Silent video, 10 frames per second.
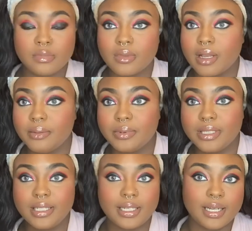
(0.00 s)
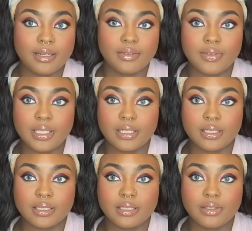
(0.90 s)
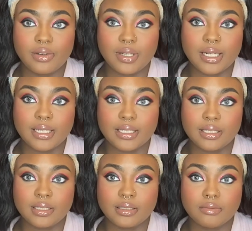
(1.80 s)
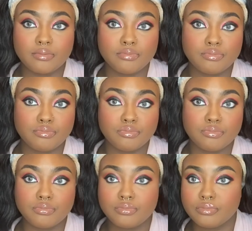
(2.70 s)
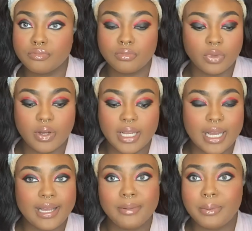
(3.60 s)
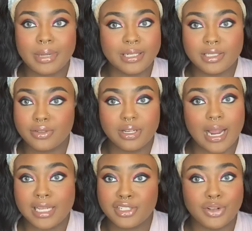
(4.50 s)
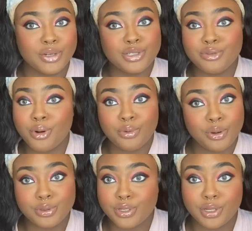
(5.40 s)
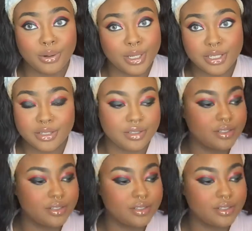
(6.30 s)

I'm really kind of feeling this, no lie. Okay, I gotta put my lashes on because you don't know until your lashes.